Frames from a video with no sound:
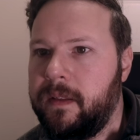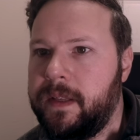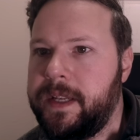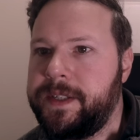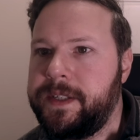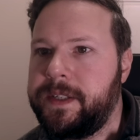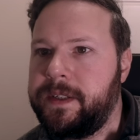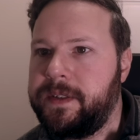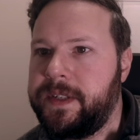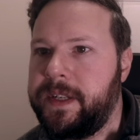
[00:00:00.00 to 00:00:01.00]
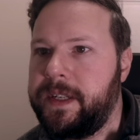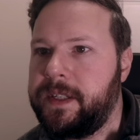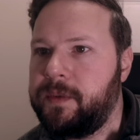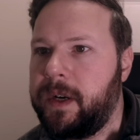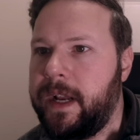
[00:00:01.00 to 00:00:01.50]
This, you see,
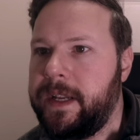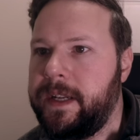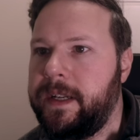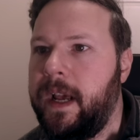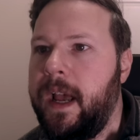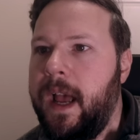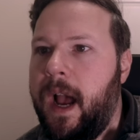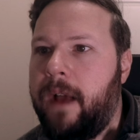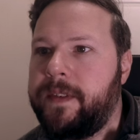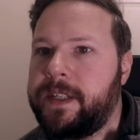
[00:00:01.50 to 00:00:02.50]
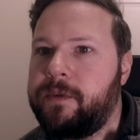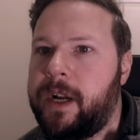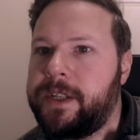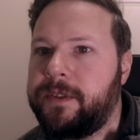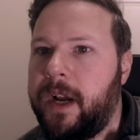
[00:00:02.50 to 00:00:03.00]
is what I need, and this is what I
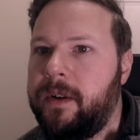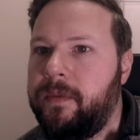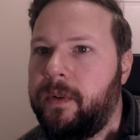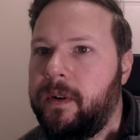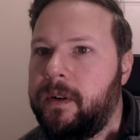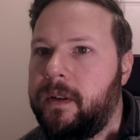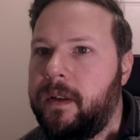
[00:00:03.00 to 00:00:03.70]
strive for.